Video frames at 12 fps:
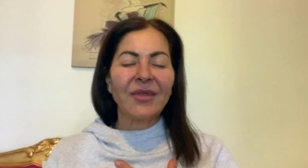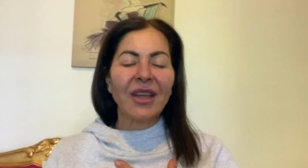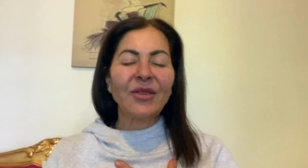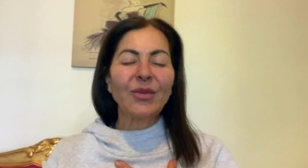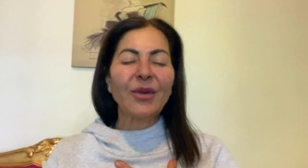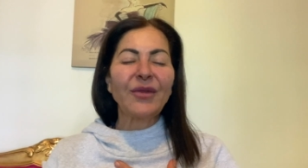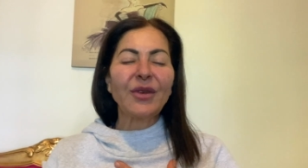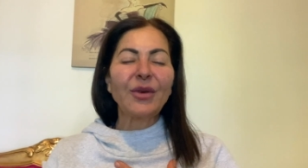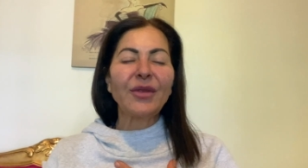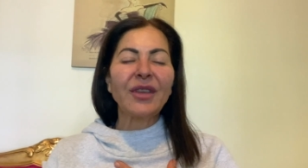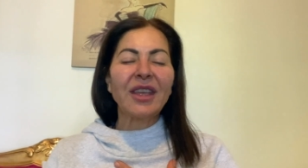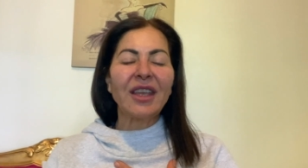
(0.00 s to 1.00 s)
and we
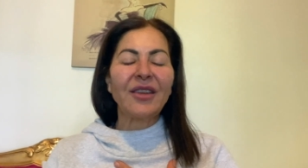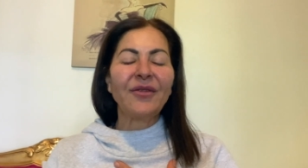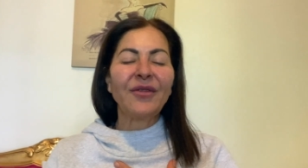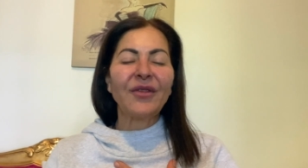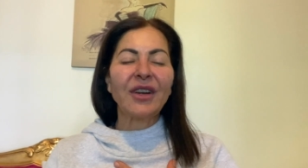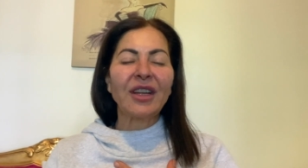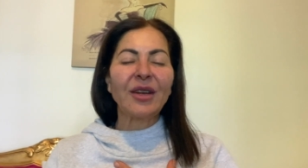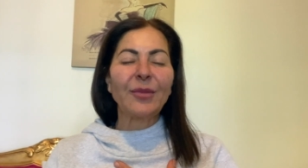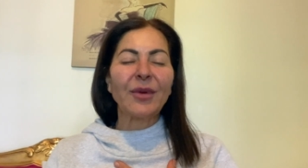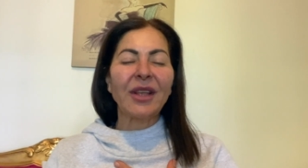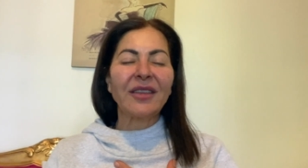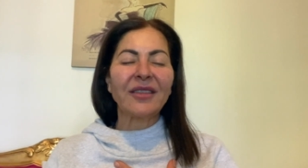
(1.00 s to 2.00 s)
feel the infinite
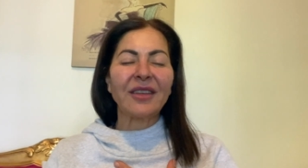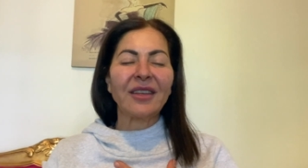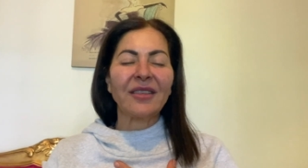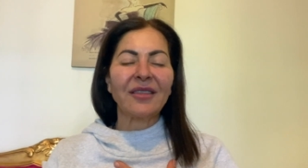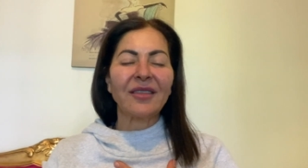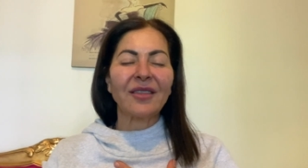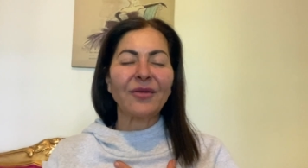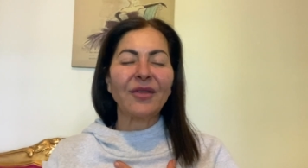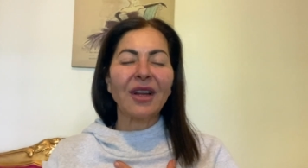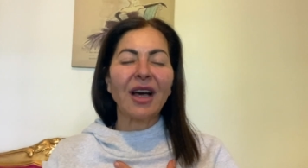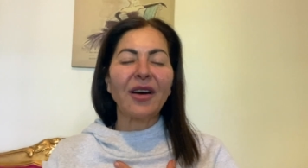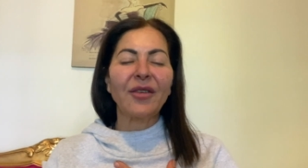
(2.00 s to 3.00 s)
blessings of
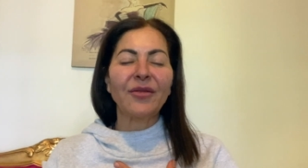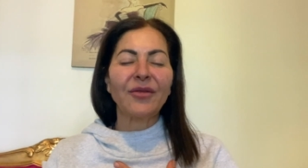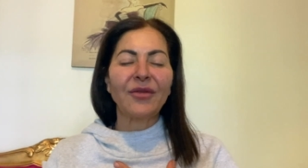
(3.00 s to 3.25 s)
love